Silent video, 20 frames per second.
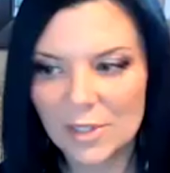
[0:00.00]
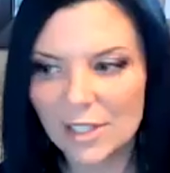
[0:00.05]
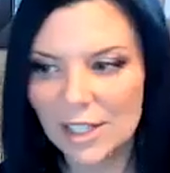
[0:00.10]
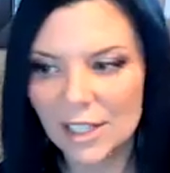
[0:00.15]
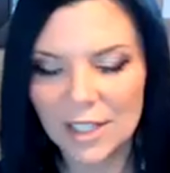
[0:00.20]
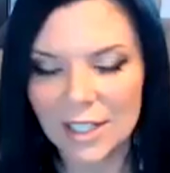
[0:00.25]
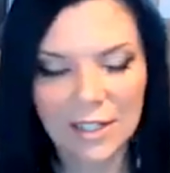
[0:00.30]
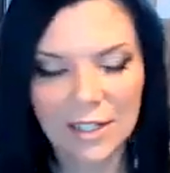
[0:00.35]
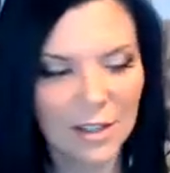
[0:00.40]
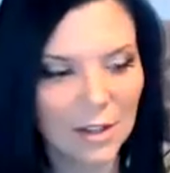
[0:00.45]

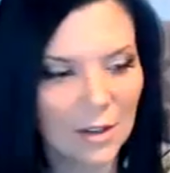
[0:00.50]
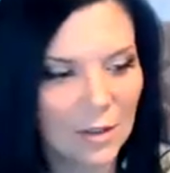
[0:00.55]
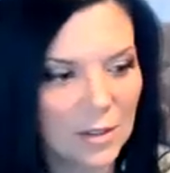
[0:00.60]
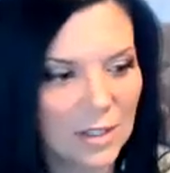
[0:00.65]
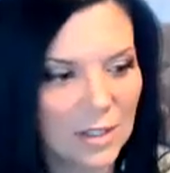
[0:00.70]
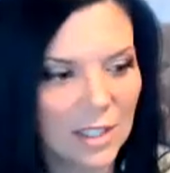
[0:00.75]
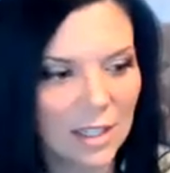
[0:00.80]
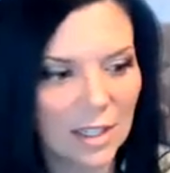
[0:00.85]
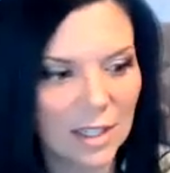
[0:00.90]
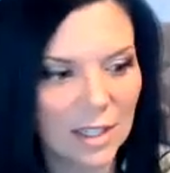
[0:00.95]
sticky
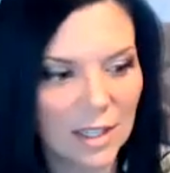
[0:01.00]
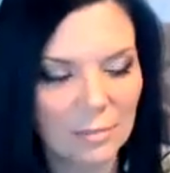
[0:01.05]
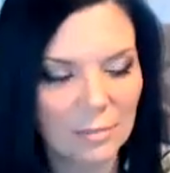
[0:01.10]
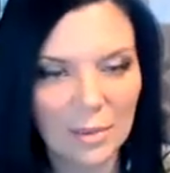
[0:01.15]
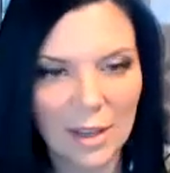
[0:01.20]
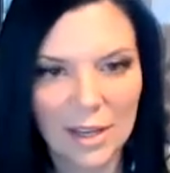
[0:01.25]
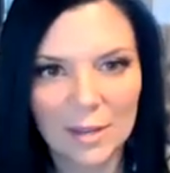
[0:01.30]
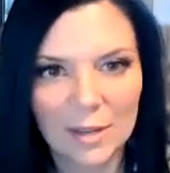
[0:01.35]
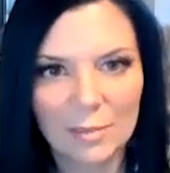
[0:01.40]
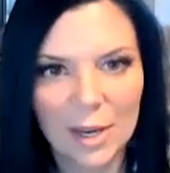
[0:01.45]
notes and
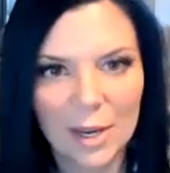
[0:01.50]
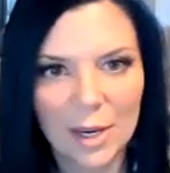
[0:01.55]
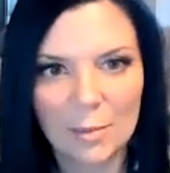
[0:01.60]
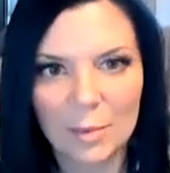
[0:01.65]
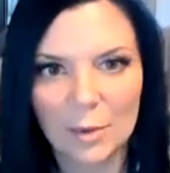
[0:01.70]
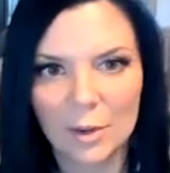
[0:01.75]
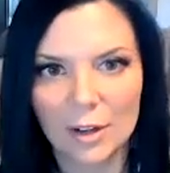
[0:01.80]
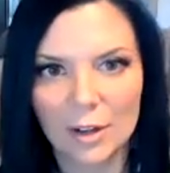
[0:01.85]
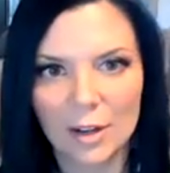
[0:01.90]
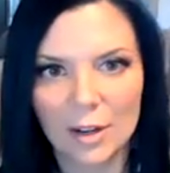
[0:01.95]
pen and
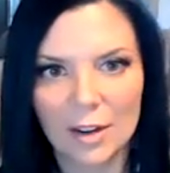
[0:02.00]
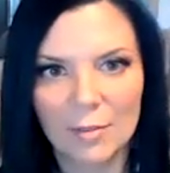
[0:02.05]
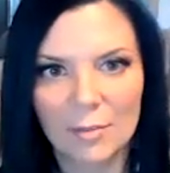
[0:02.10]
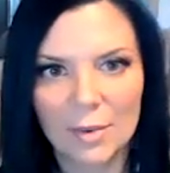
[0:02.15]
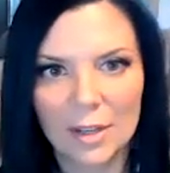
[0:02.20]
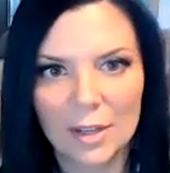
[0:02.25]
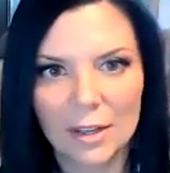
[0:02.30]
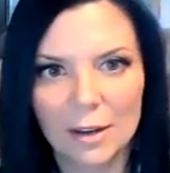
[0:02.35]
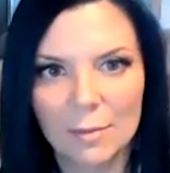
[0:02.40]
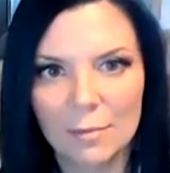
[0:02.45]
paper have
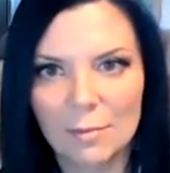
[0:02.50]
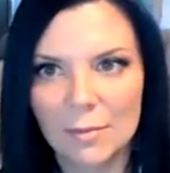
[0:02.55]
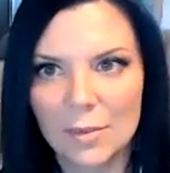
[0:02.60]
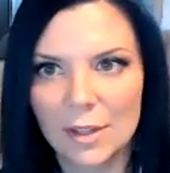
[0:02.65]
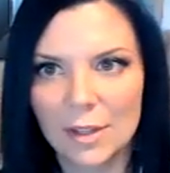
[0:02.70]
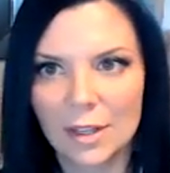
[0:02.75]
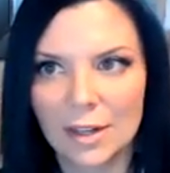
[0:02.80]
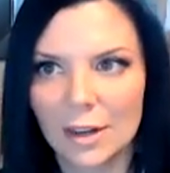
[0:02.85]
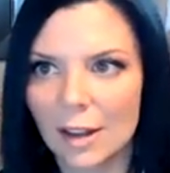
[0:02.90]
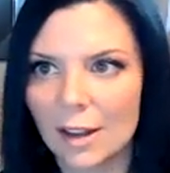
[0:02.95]

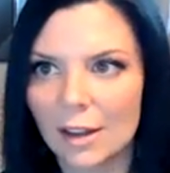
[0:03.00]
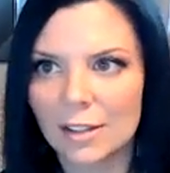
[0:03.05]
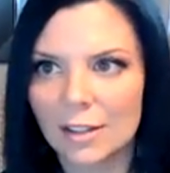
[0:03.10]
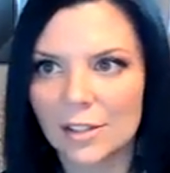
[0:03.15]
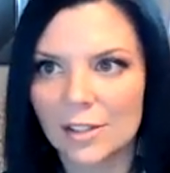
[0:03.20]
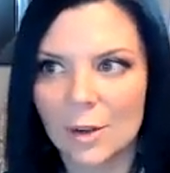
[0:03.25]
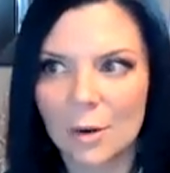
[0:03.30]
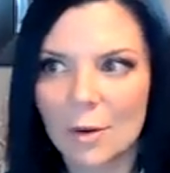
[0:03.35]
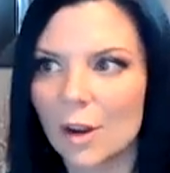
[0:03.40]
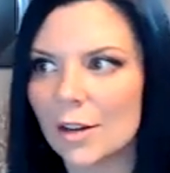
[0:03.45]
become
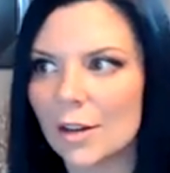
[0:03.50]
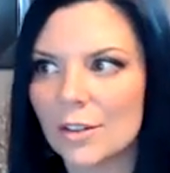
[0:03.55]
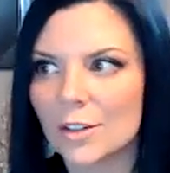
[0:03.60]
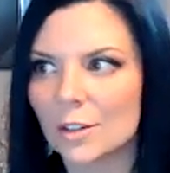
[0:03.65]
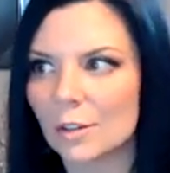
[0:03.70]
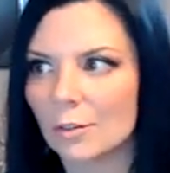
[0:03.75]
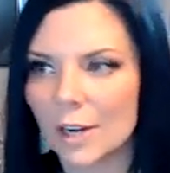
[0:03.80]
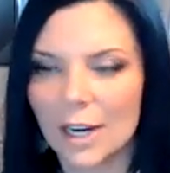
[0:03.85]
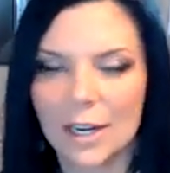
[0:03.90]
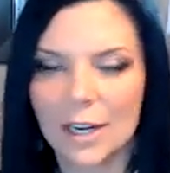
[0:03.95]
so
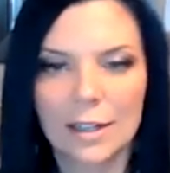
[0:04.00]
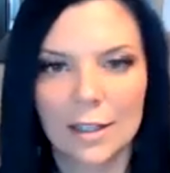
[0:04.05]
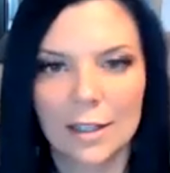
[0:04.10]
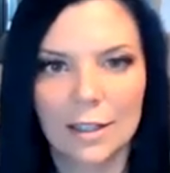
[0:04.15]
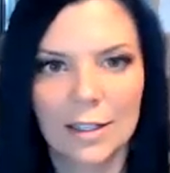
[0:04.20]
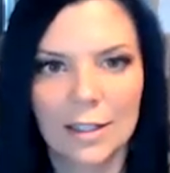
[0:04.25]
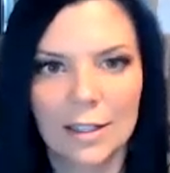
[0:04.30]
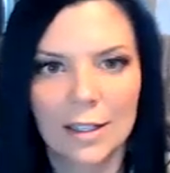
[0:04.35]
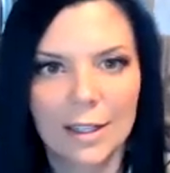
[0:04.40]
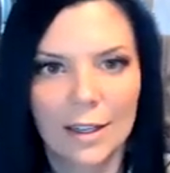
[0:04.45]
underrated.